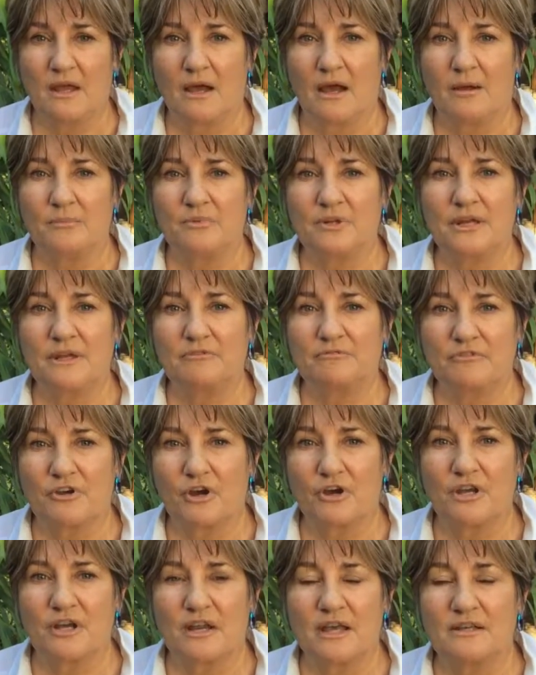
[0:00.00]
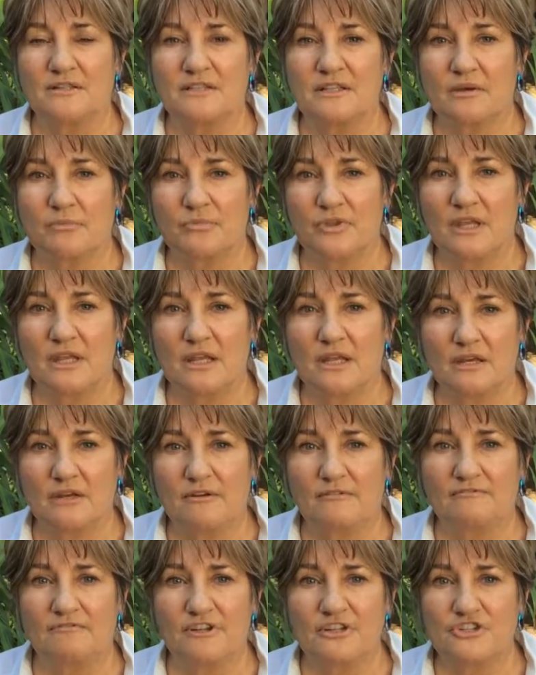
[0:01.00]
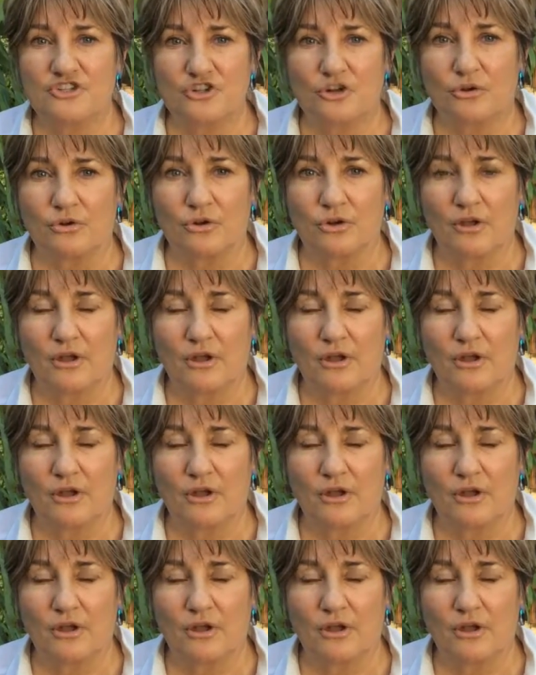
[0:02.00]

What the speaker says: I believe God has something individual